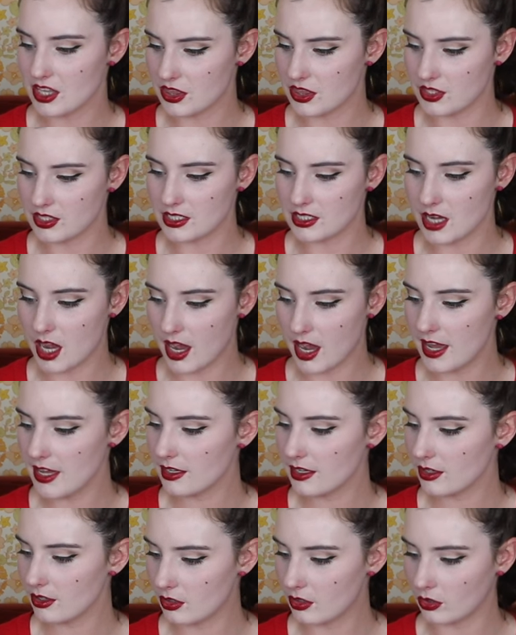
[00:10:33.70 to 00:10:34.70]
the
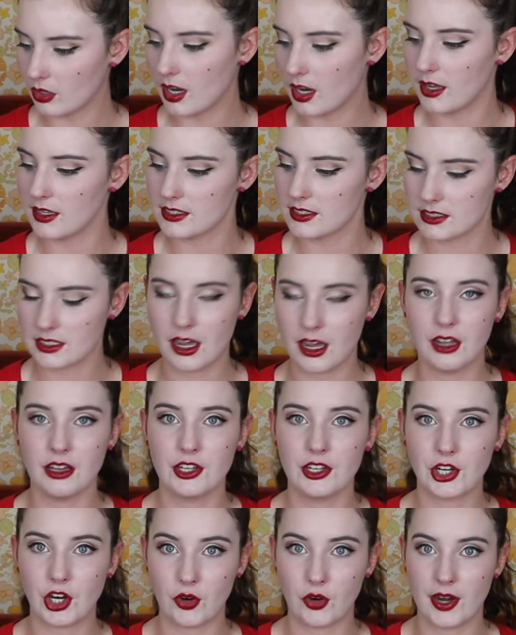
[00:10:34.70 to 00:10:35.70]
Tiger Grass
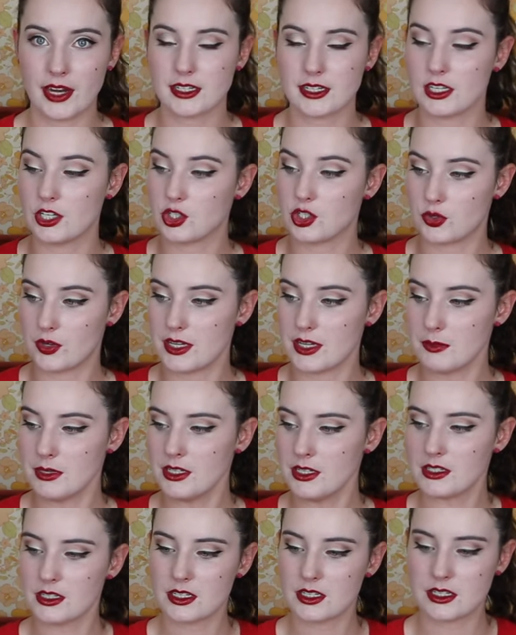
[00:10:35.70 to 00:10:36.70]
Color Correcting
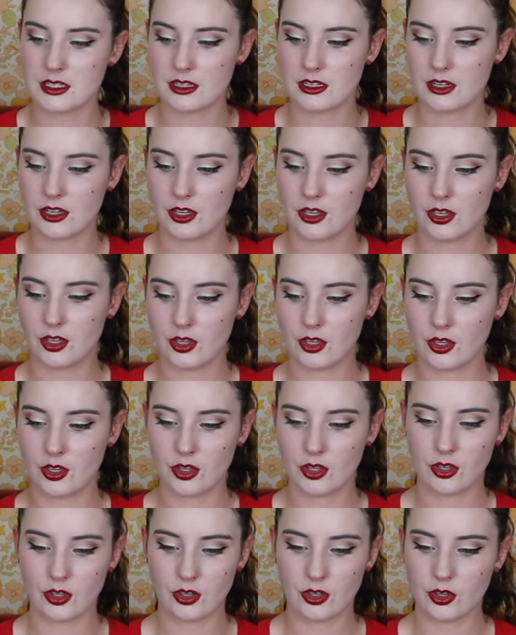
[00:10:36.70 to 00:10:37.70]
Treatment,
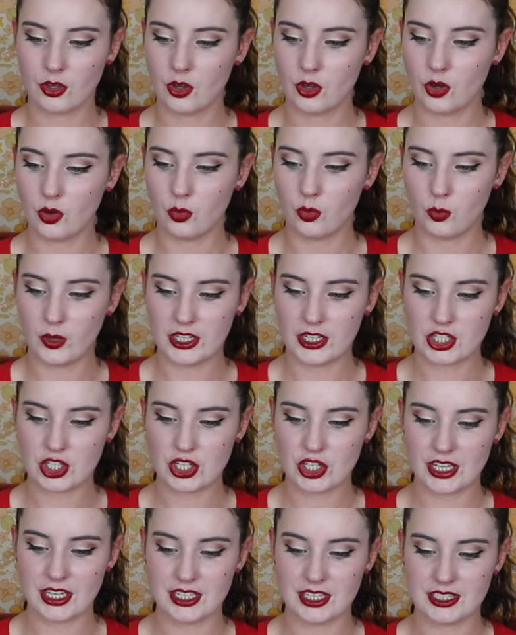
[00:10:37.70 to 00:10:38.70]

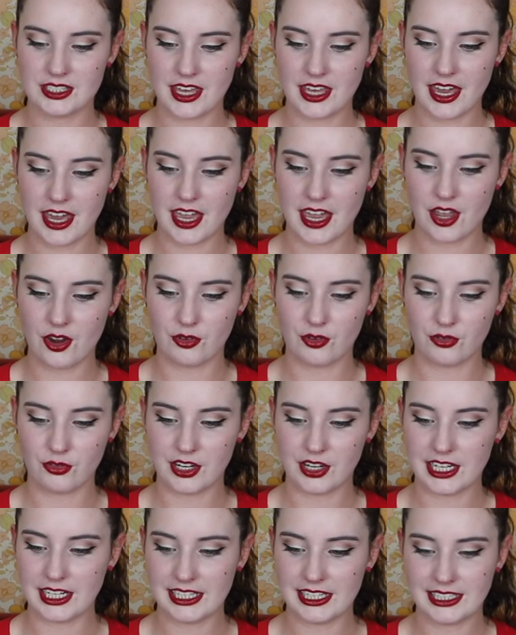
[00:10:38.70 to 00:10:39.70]
which is a
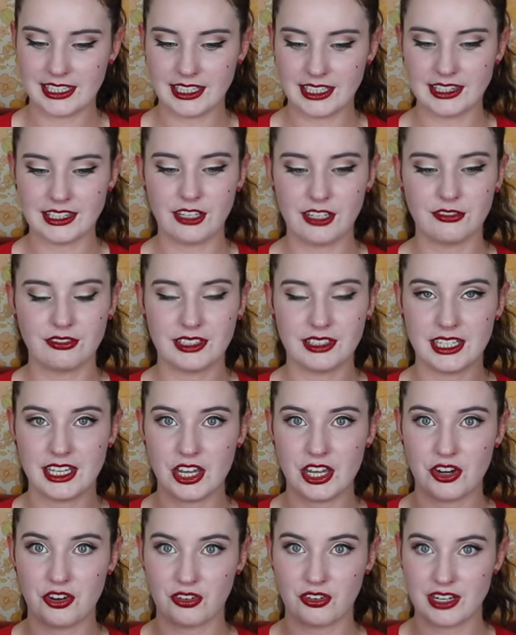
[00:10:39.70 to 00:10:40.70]
really
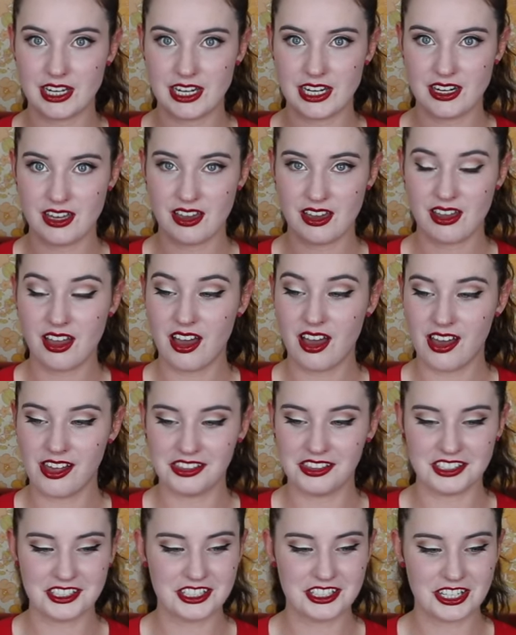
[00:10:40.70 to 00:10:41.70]
lovely green
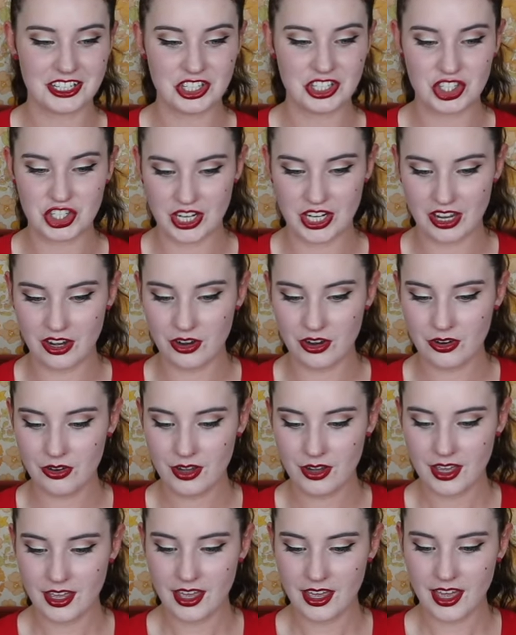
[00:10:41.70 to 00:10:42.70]
colored gel,
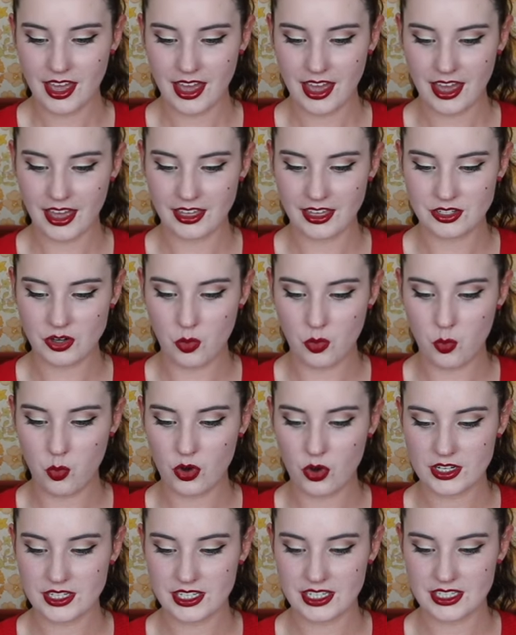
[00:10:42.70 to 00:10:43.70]
and
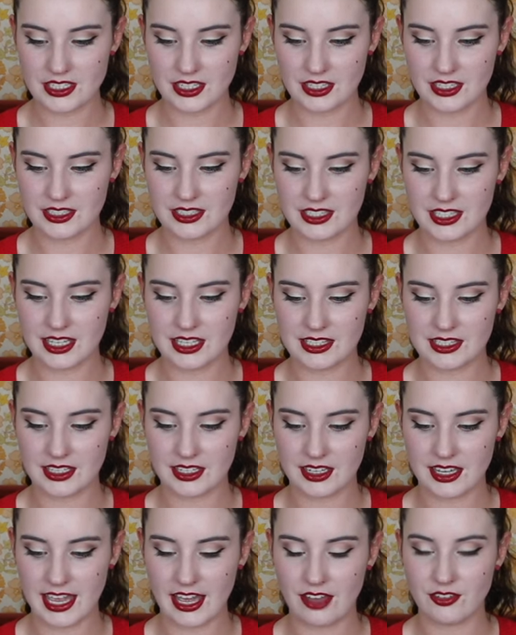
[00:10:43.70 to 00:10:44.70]
what it does is
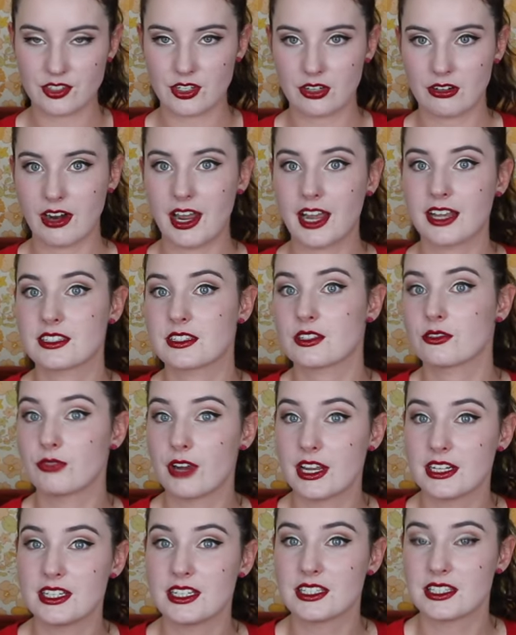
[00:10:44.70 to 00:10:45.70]
it counteracts the
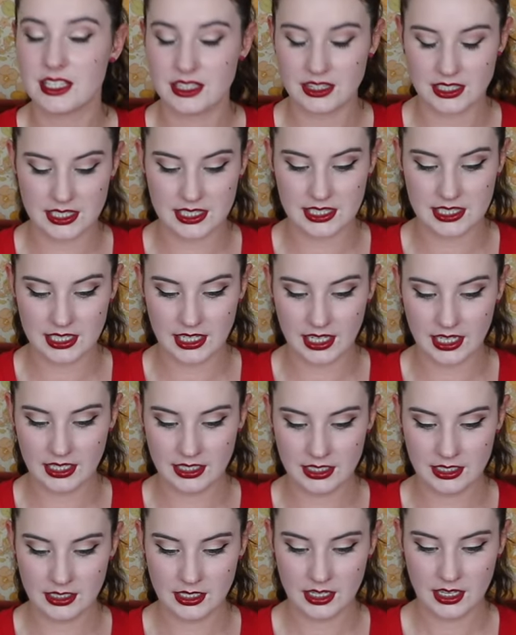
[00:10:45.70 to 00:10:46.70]
redness in the skin.